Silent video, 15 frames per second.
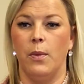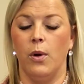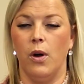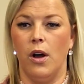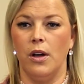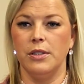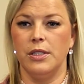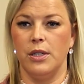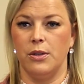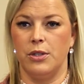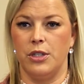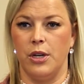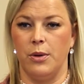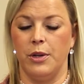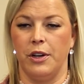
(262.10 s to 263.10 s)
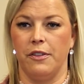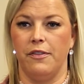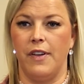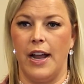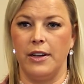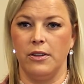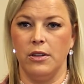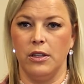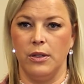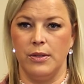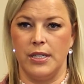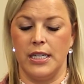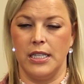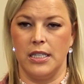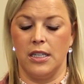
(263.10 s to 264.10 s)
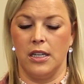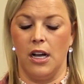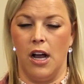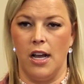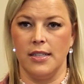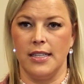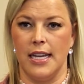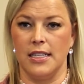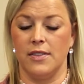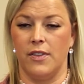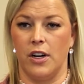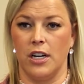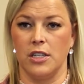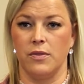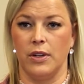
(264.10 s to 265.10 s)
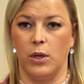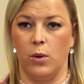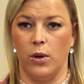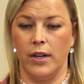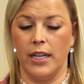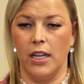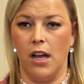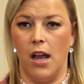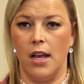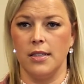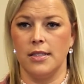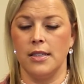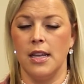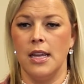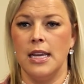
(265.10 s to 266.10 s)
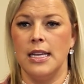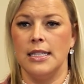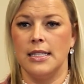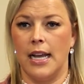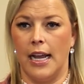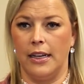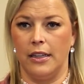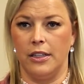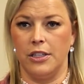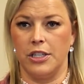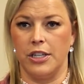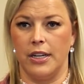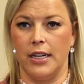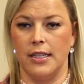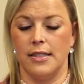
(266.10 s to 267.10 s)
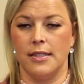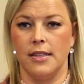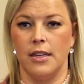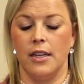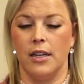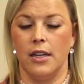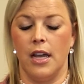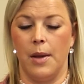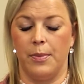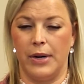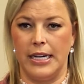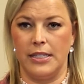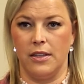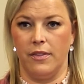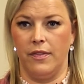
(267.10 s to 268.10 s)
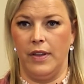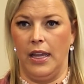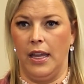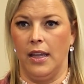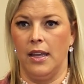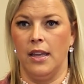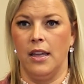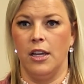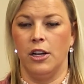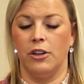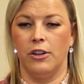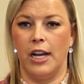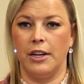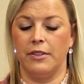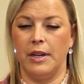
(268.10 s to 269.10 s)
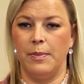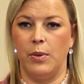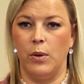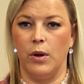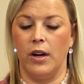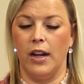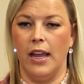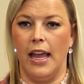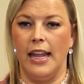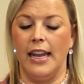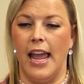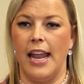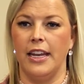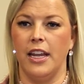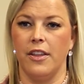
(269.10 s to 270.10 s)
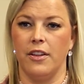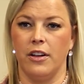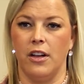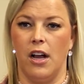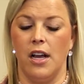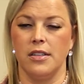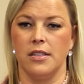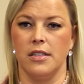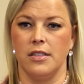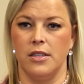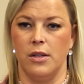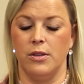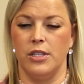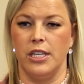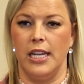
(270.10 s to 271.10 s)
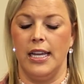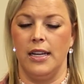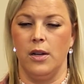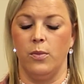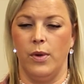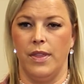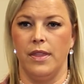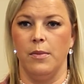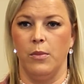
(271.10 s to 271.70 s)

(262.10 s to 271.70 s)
will also show your final closing costs as far as recording costs, title insurance, appraisal fee, credit report, and any other costs associated with the